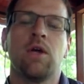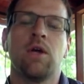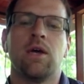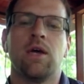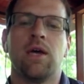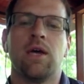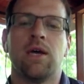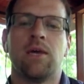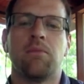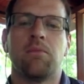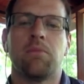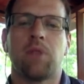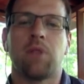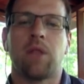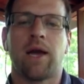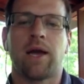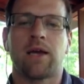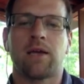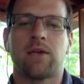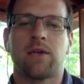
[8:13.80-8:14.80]
and
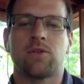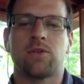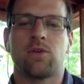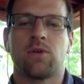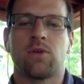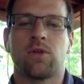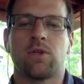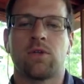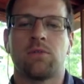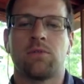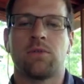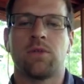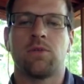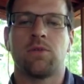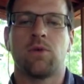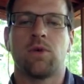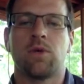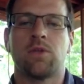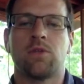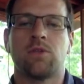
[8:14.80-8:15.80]
black is going to be the
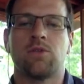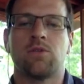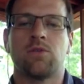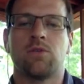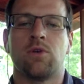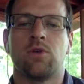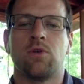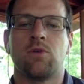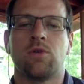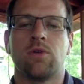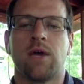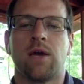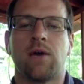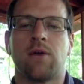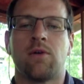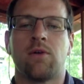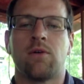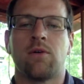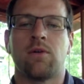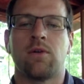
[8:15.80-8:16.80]
ones who go
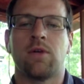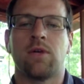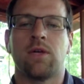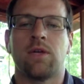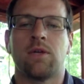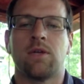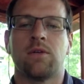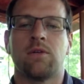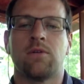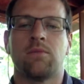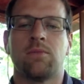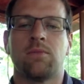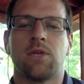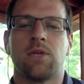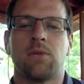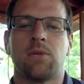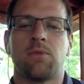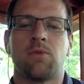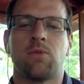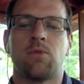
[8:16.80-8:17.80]
down and
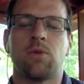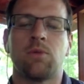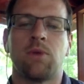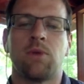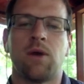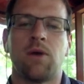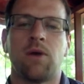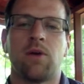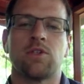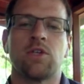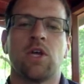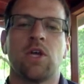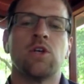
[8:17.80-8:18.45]
become the rebounders.